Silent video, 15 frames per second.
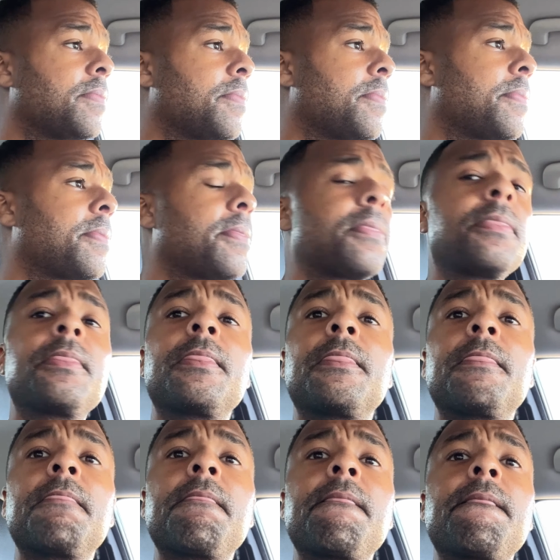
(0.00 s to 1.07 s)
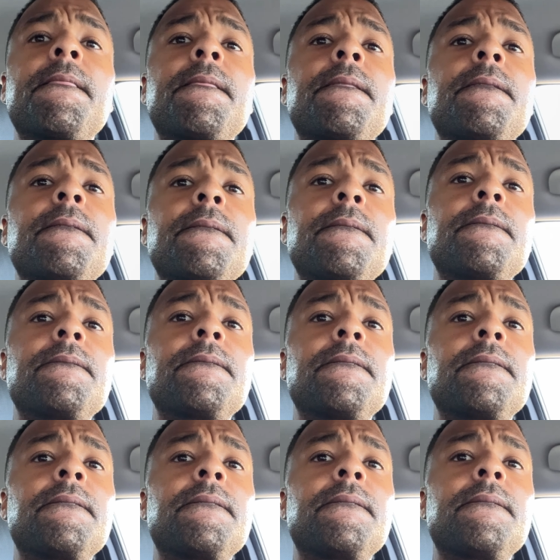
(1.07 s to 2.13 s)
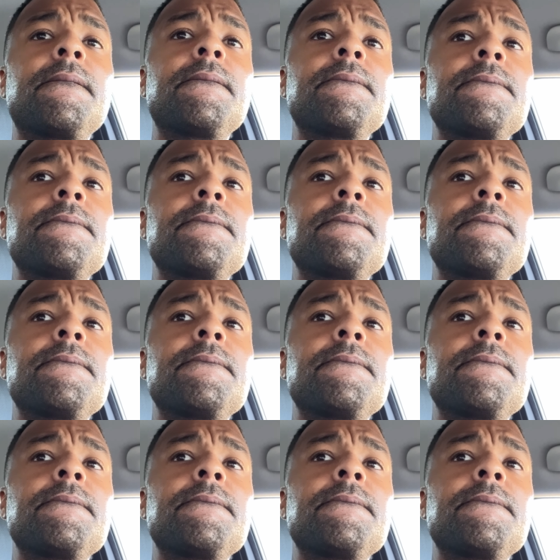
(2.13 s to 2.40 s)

Nobody speaks.